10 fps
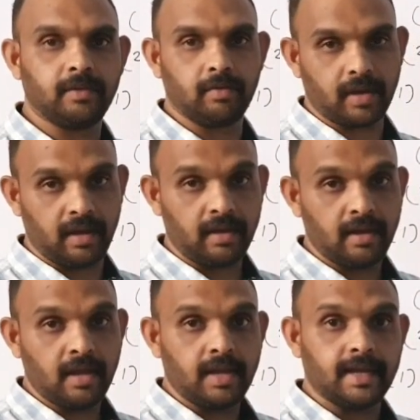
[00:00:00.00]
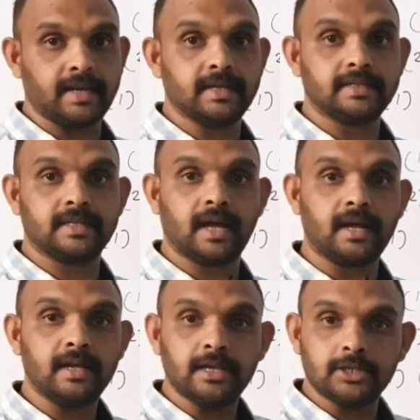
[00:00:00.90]
Okay? It is
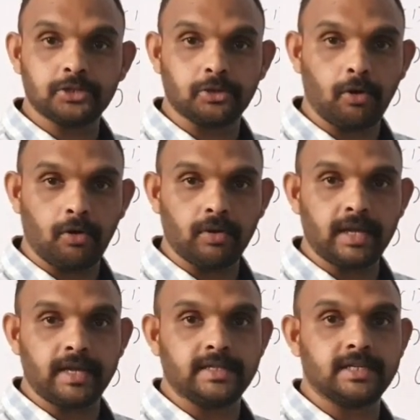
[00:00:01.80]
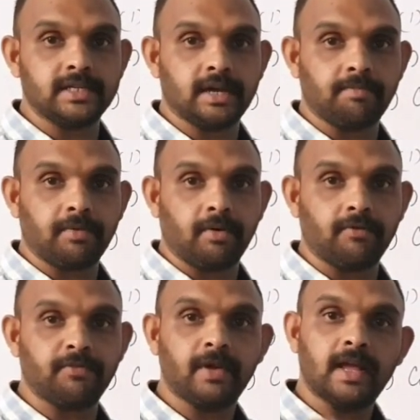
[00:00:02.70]
the slow eating up
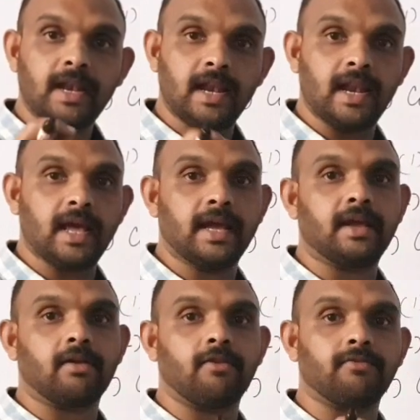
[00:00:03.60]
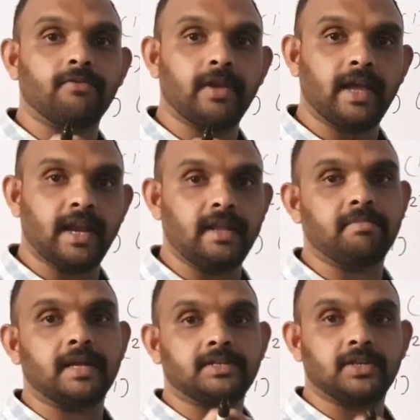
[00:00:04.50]
of layer of any
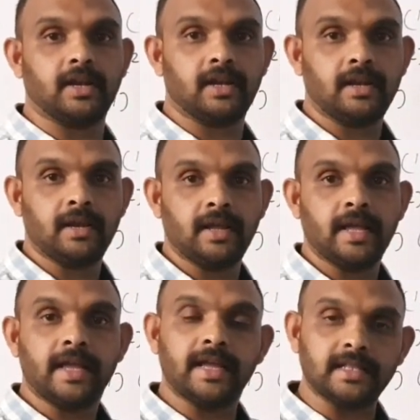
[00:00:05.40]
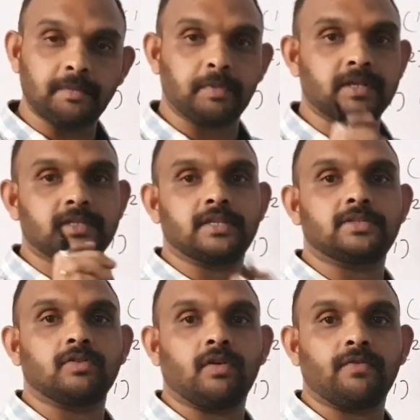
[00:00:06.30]
metal in the
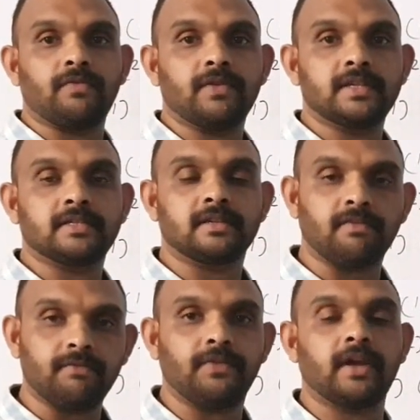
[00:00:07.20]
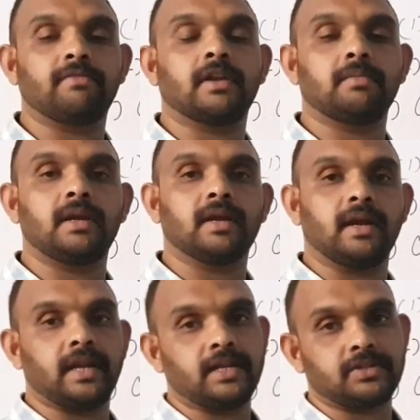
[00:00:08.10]
presence of some favorable
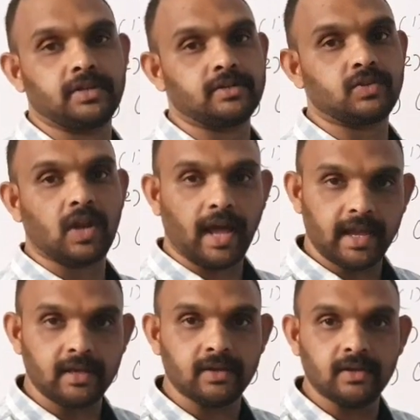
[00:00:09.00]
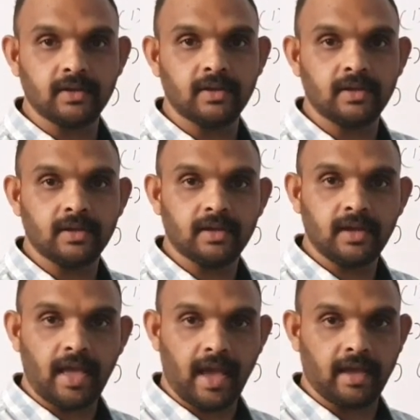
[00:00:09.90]
conditions like
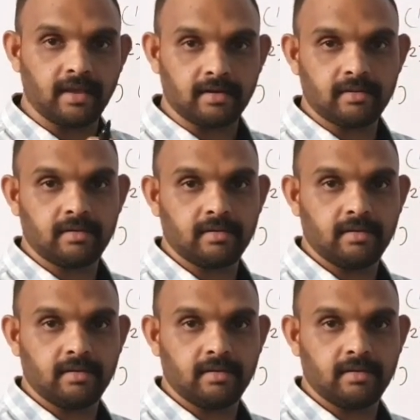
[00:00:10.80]
air,